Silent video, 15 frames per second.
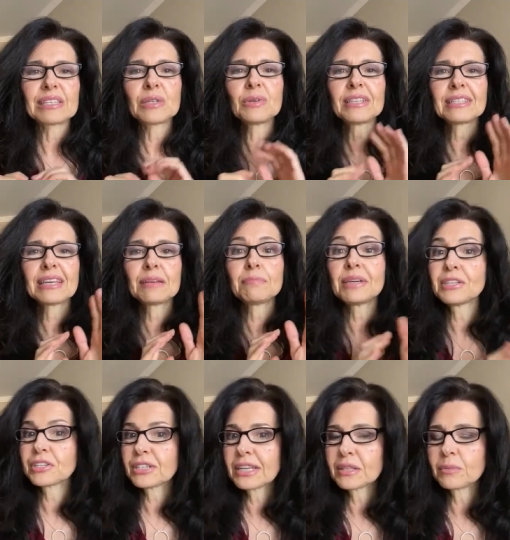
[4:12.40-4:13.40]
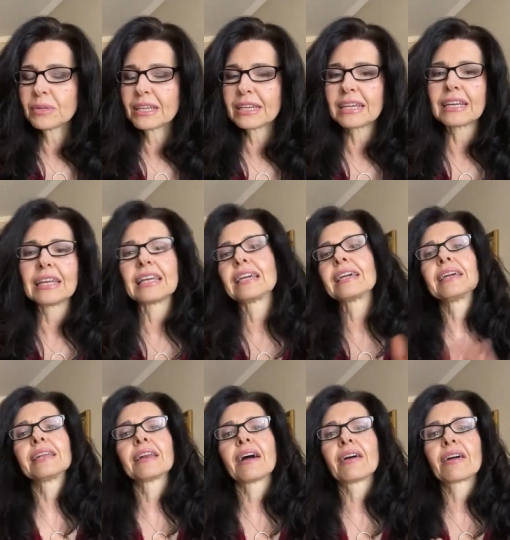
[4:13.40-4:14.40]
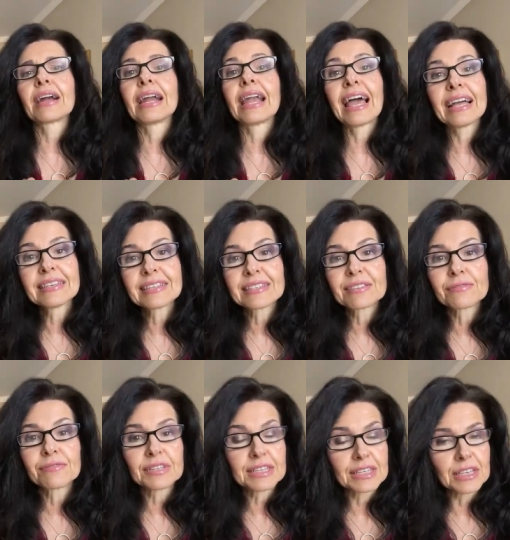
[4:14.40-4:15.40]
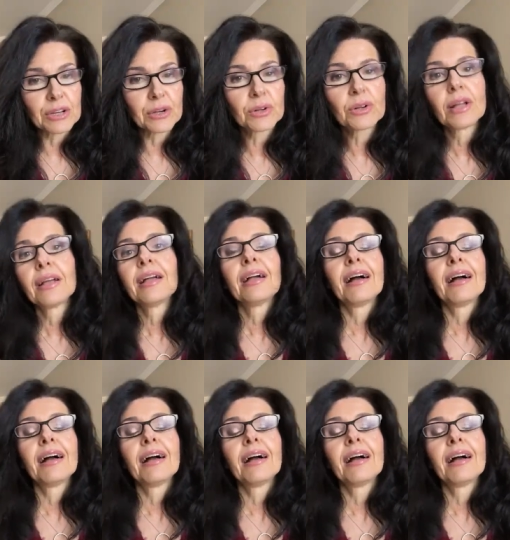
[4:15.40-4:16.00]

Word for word: So as I mentioned at the beginning, in our last video,